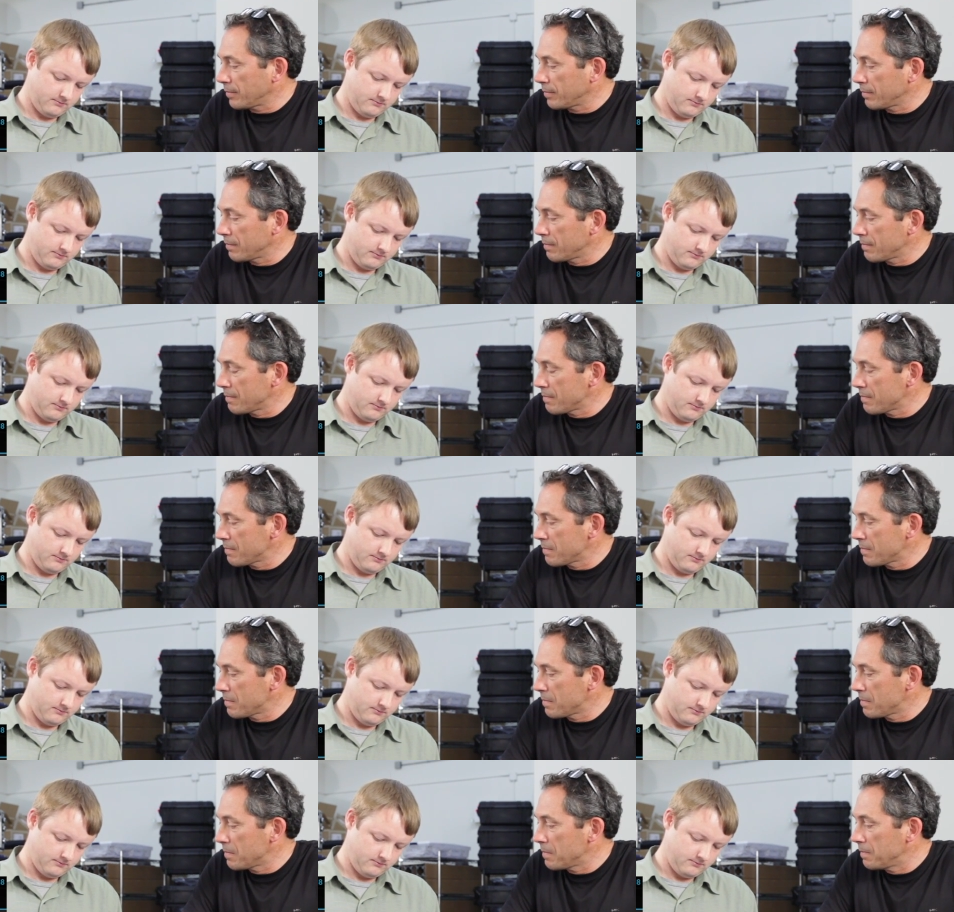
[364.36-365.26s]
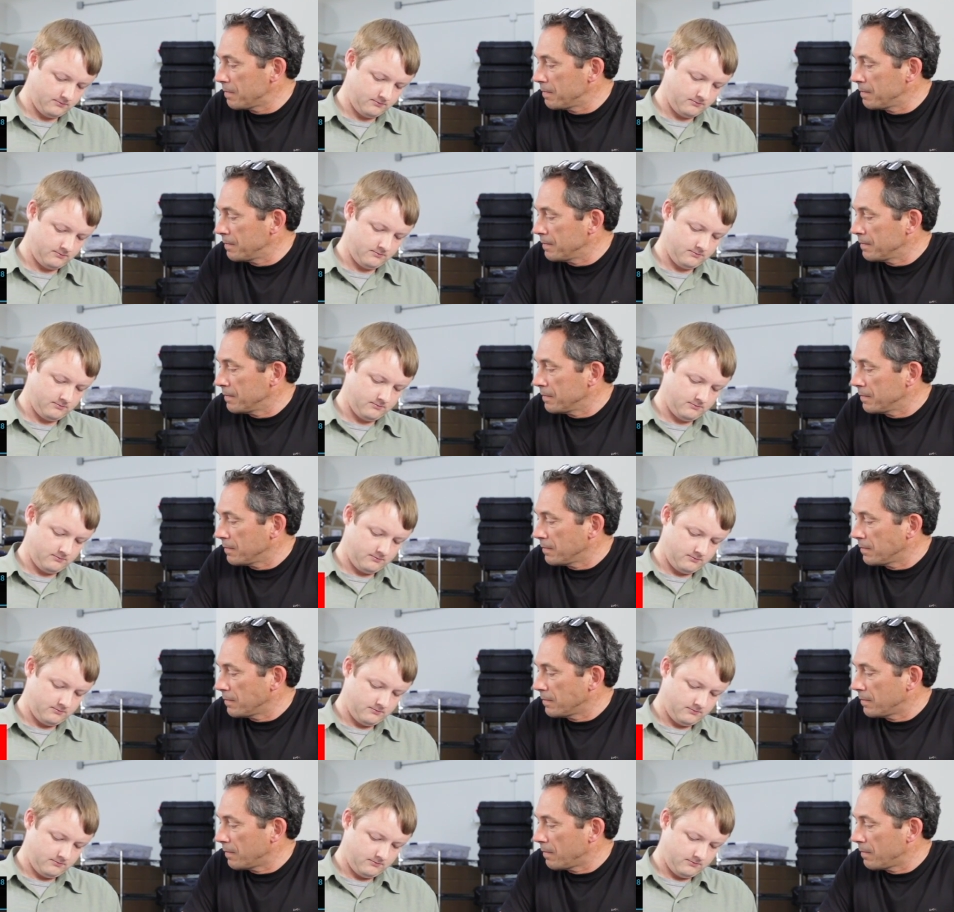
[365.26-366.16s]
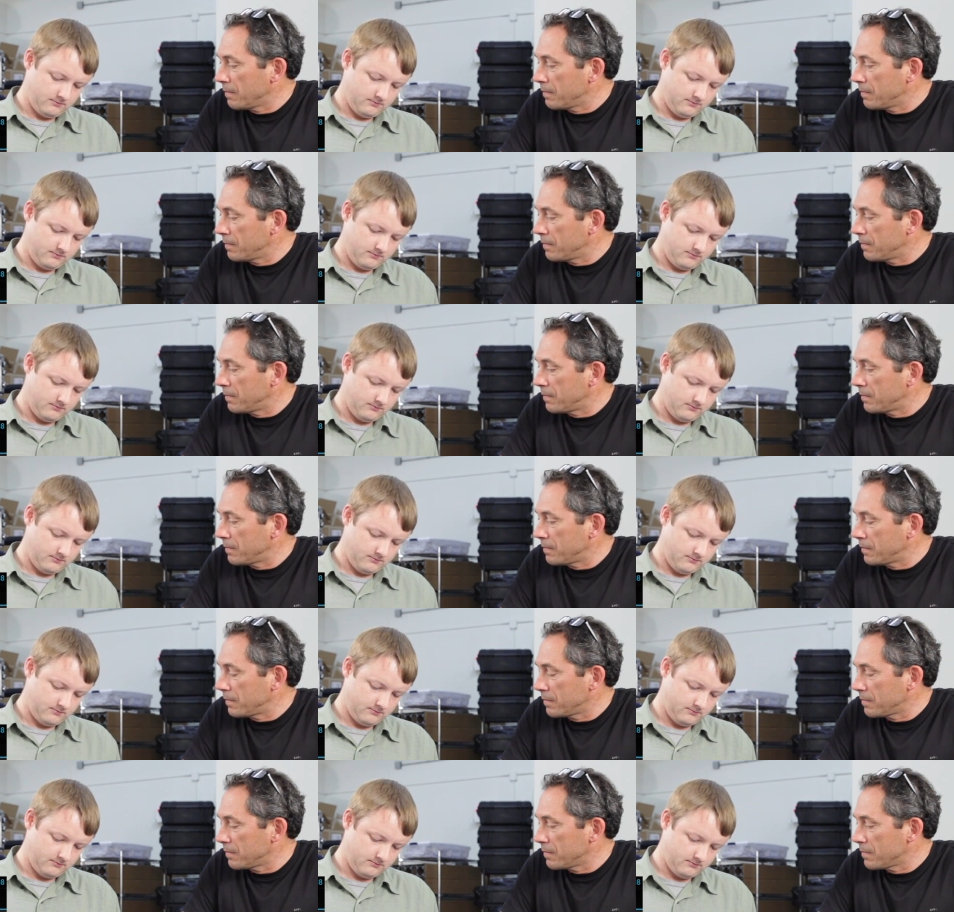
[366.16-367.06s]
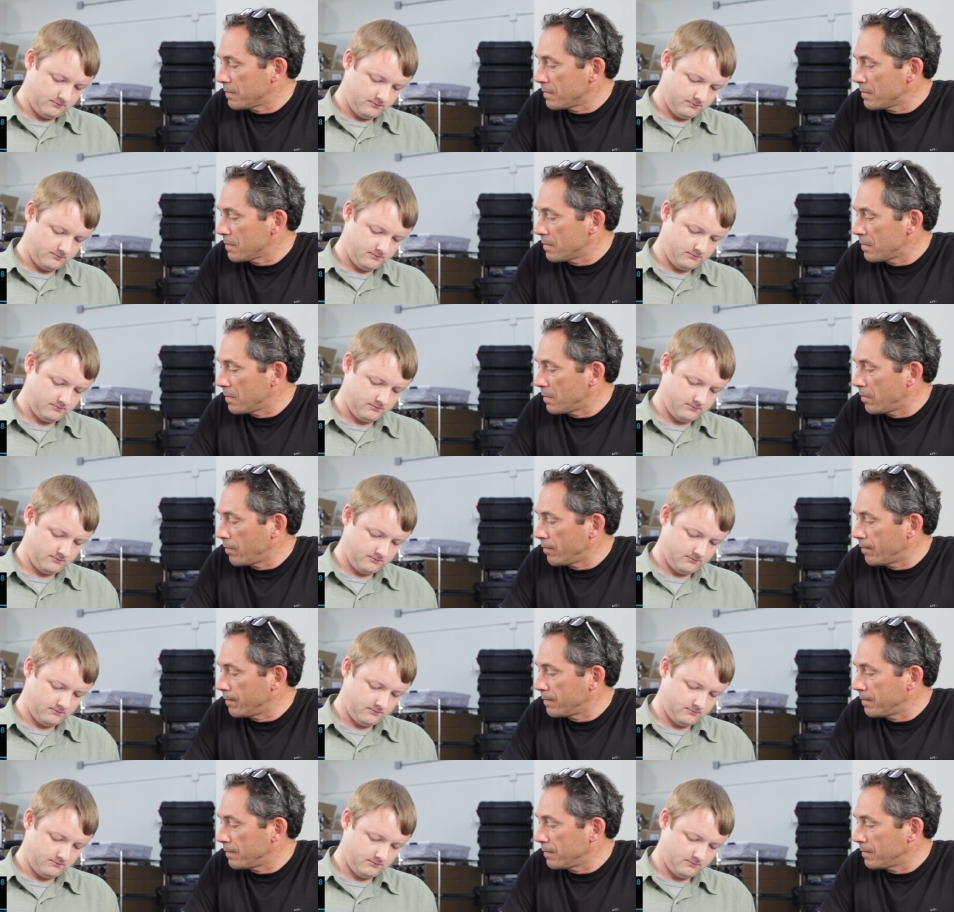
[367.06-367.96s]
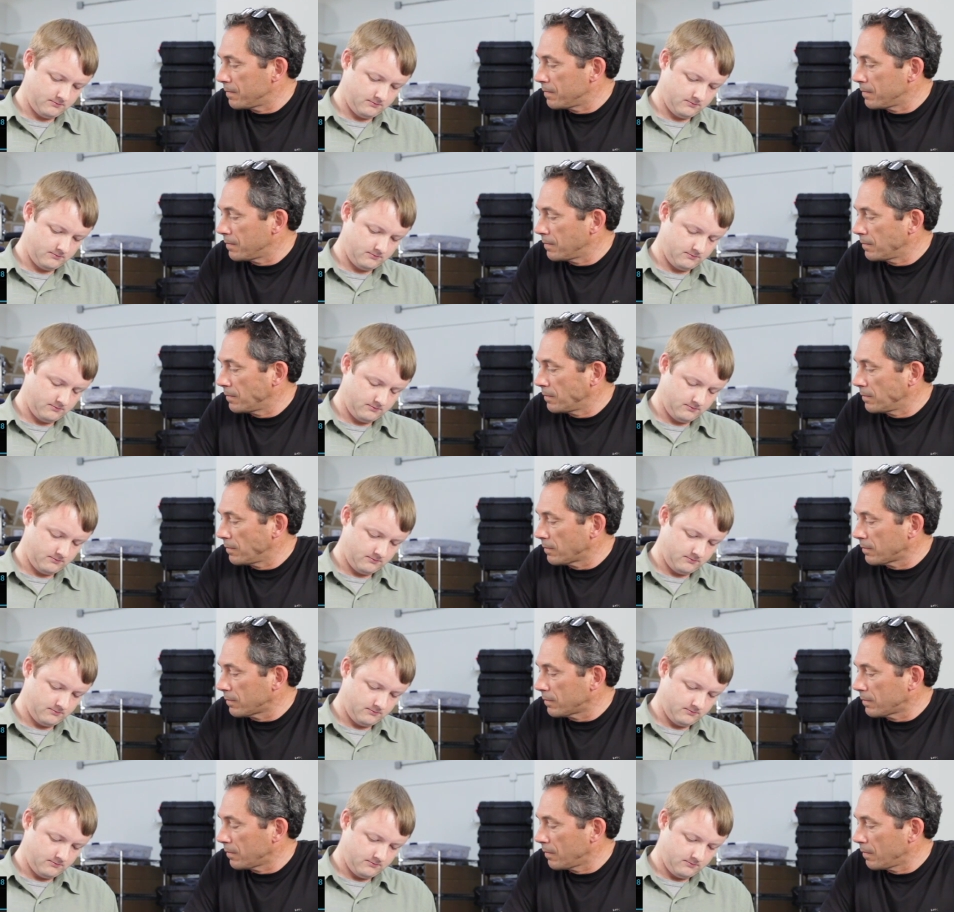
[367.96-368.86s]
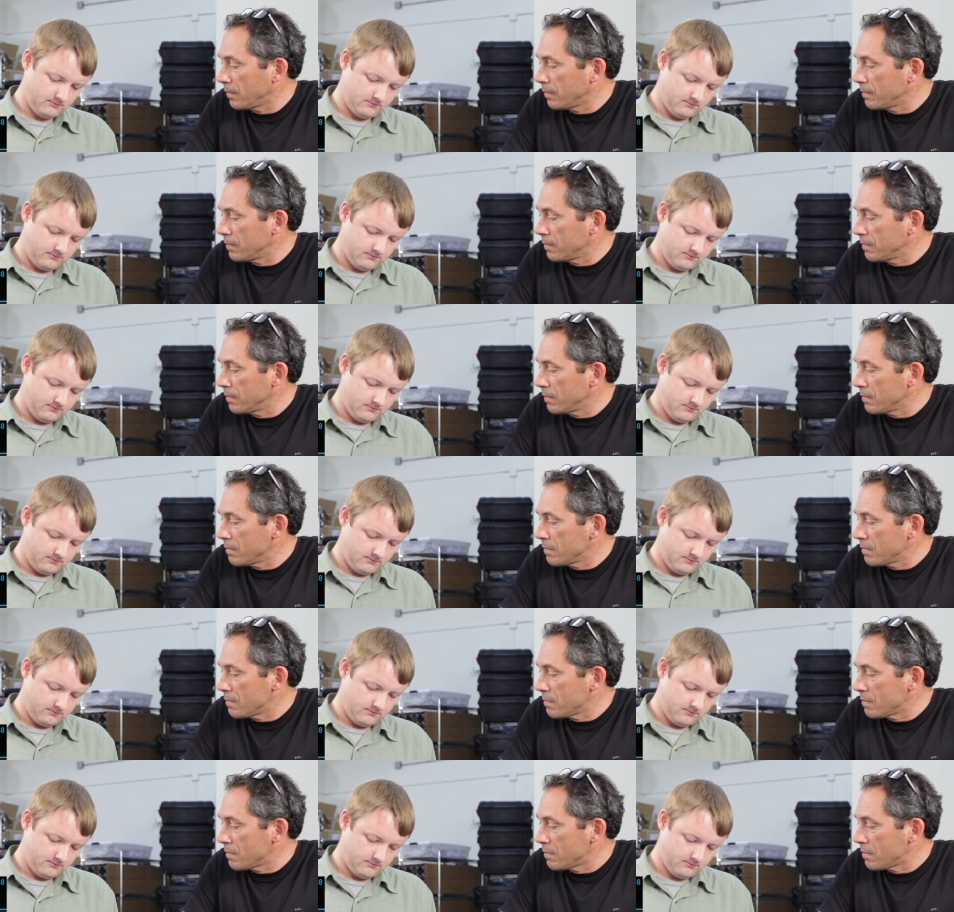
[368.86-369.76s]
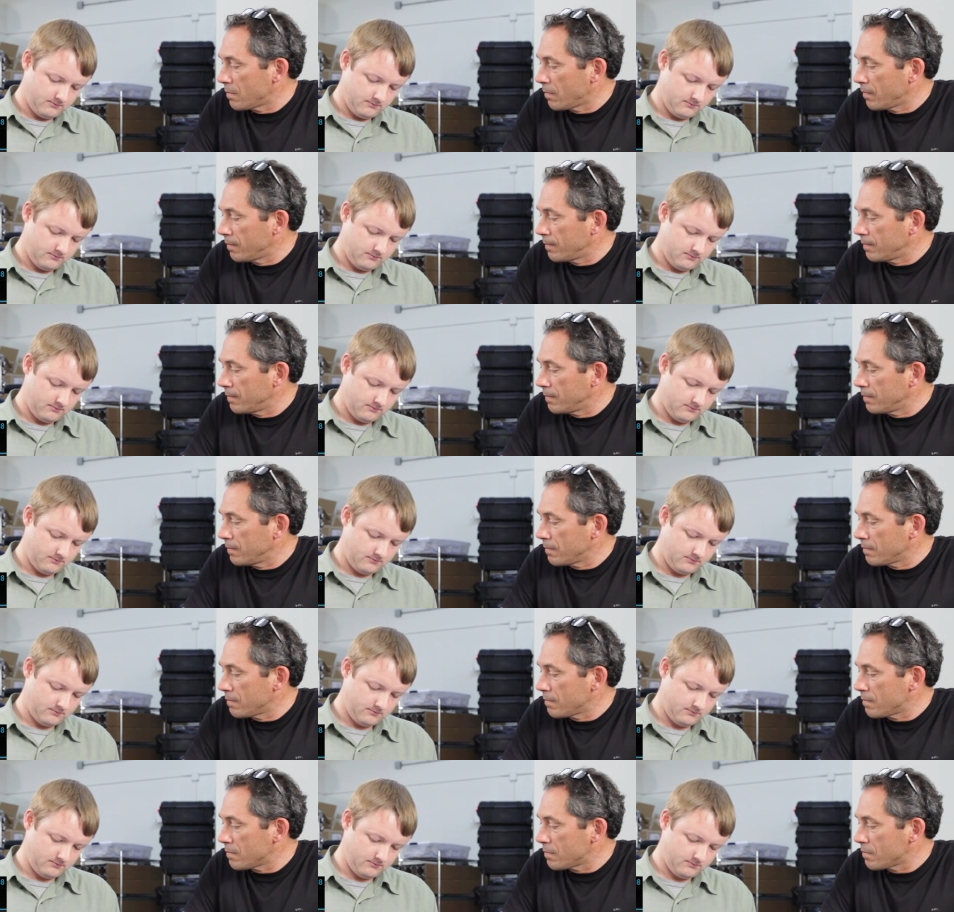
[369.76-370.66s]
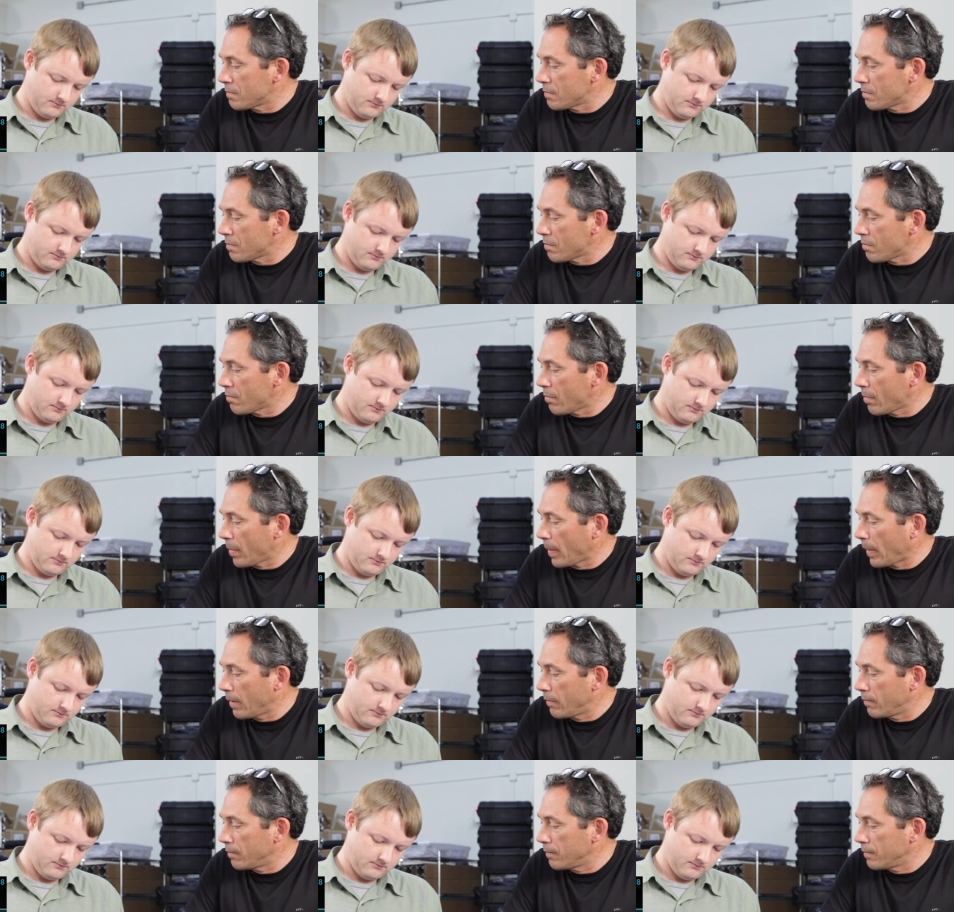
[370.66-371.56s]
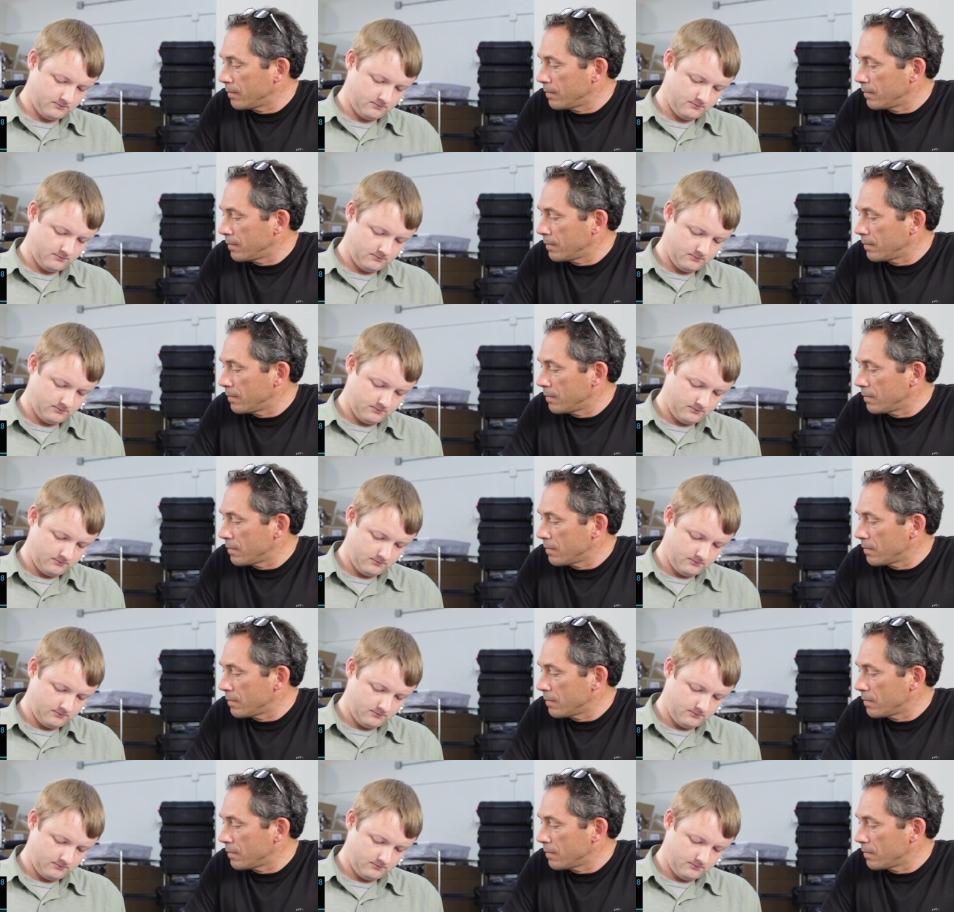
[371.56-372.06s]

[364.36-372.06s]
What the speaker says: [no speech]